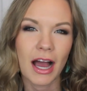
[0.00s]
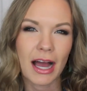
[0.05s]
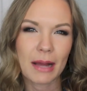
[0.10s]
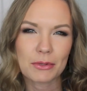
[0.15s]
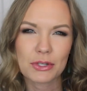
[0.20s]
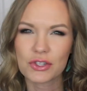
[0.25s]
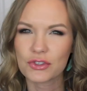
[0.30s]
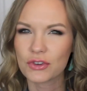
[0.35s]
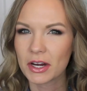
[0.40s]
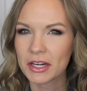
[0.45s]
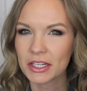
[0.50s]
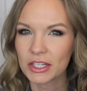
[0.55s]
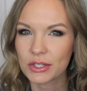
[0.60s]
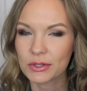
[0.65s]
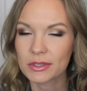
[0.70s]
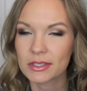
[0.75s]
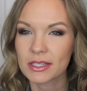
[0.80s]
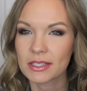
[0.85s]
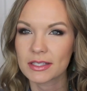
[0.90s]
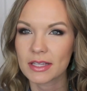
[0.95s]
I'm just trying to
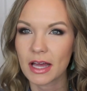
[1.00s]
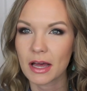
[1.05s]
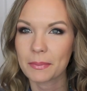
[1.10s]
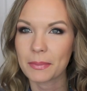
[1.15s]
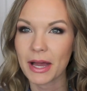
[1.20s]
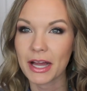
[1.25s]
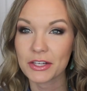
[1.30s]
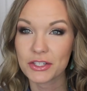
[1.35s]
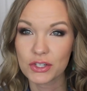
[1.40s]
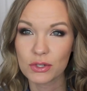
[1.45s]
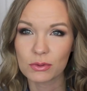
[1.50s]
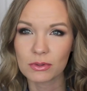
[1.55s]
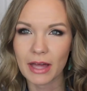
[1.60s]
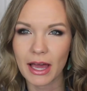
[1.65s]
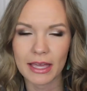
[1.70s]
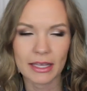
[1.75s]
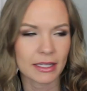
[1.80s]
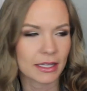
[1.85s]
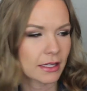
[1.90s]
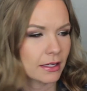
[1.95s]
use this up. I do
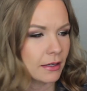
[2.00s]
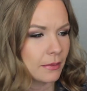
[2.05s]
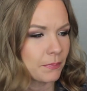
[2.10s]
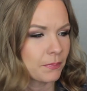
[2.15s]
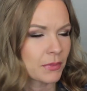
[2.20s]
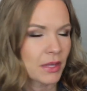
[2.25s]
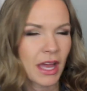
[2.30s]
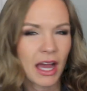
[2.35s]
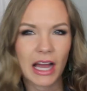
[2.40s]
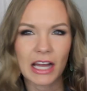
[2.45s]
like it.